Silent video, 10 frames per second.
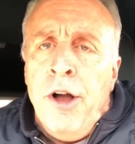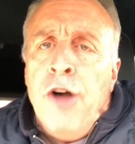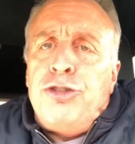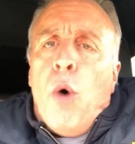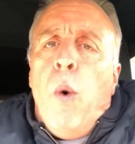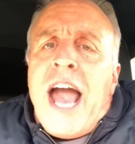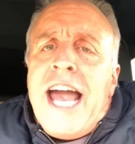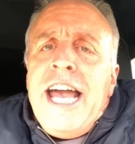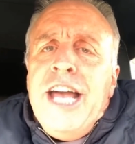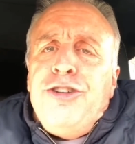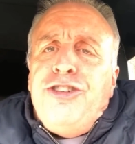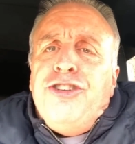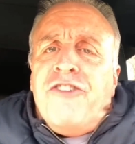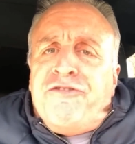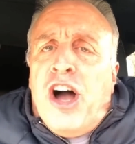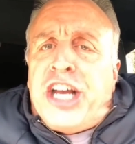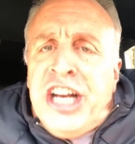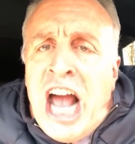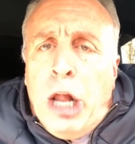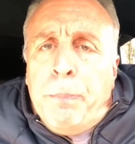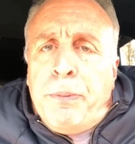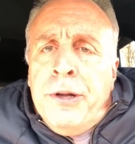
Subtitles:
So where is the fucking help?